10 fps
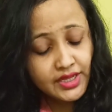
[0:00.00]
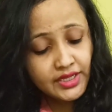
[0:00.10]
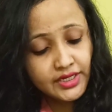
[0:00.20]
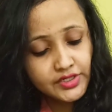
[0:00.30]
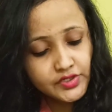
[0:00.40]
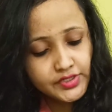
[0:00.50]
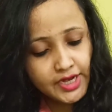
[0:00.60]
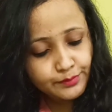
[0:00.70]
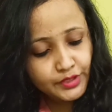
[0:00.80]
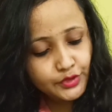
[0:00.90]
Here
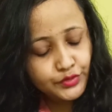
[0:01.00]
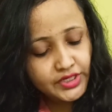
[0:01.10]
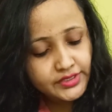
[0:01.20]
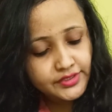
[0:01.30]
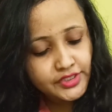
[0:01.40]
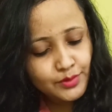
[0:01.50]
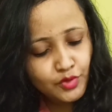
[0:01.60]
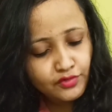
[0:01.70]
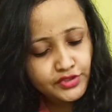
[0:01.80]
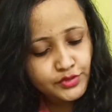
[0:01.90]
Steinbeck created some
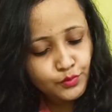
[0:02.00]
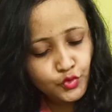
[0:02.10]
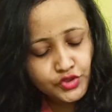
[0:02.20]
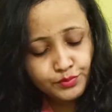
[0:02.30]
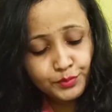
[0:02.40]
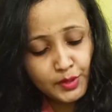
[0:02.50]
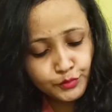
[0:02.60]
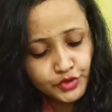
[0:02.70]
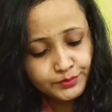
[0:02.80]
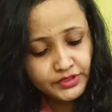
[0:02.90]
of his most
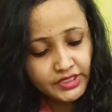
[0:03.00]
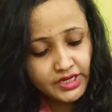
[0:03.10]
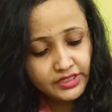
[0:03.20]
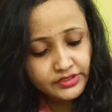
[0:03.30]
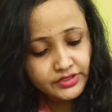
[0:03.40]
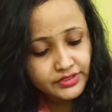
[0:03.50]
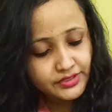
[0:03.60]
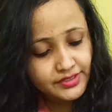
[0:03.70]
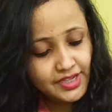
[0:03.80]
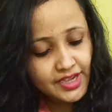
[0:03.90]
memorable
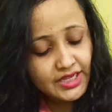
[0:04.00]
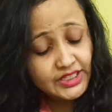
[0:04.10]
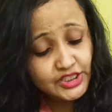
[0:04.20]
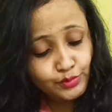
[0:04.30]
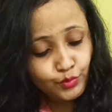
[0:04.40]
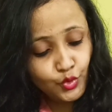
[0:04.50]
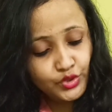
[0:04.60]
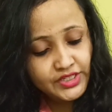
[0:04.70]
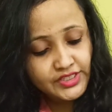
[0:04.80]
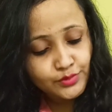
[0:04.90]
characters and
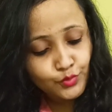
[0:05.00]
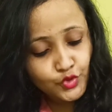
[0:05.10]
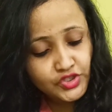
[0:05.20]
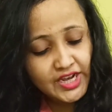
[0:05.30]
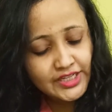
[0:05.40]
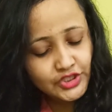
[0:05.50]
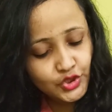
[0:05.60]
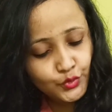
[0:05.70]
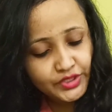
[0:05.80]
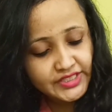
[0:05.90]
explored his most
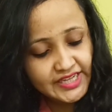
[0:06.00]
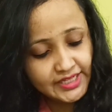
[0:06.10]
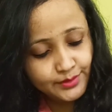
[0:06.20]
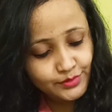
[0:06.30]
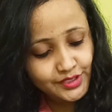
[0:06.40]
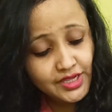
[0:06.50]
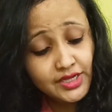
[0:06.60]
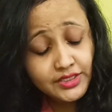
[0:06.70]
enduring themes: